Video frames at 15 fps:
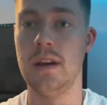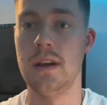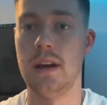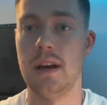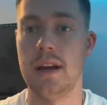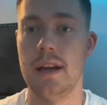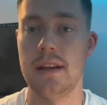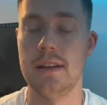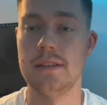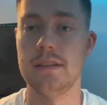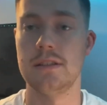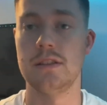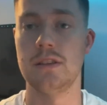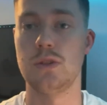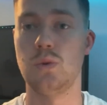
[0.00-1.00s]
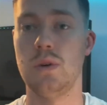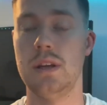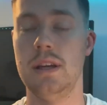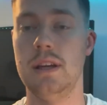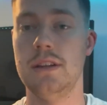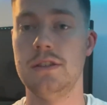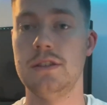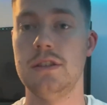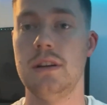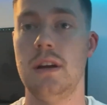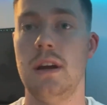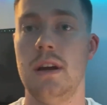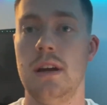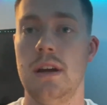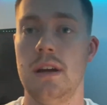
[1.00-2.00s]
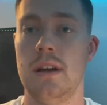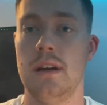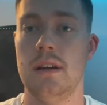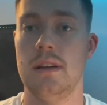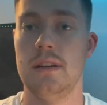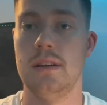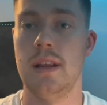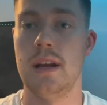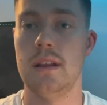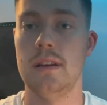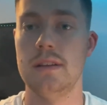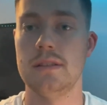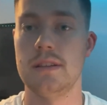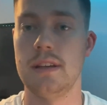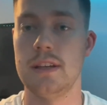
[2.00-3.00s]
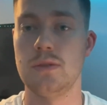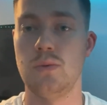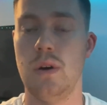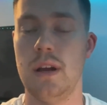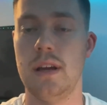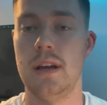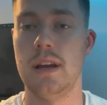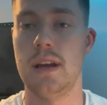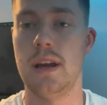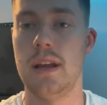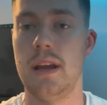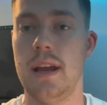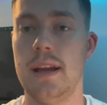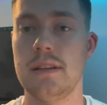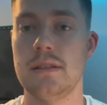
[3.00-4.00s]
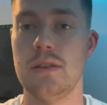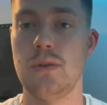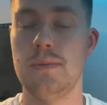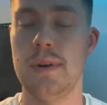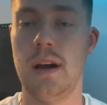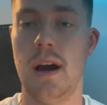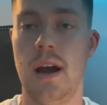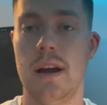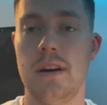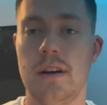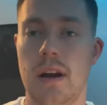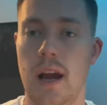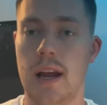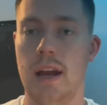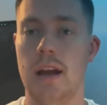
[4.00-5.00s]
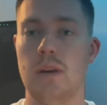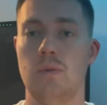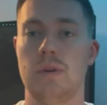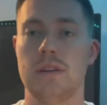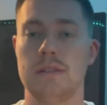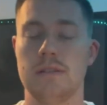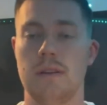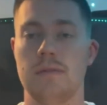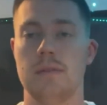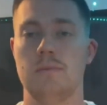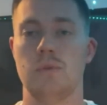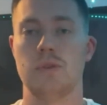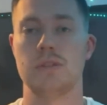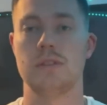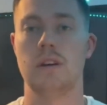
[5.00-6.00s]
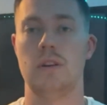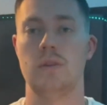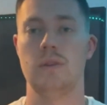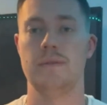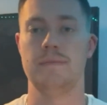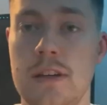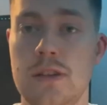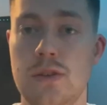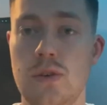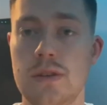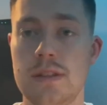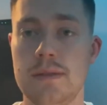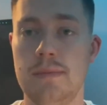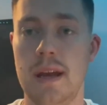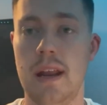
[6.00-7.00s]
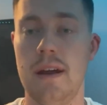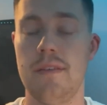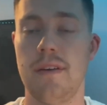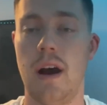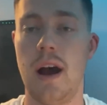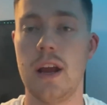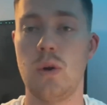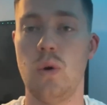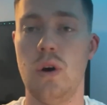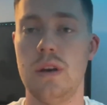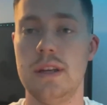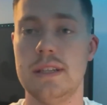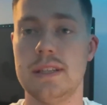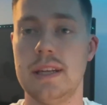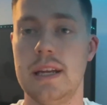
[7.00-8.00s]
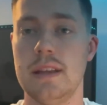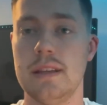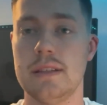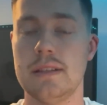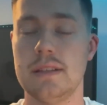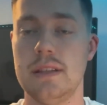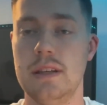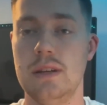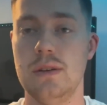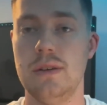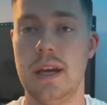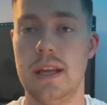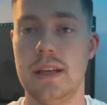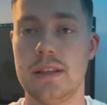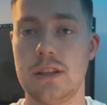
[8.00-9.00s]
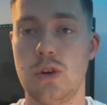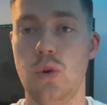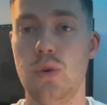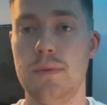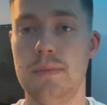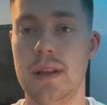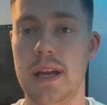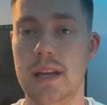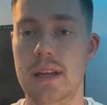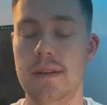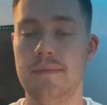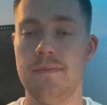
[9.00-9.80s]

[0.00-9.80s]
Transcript: Again, this is a 20-inch necklace, and that's why it kind of hangs a little bit higher. I kind of wanted something more subtle. So this is made out of high-quality stainless steel, and it's gold-plated.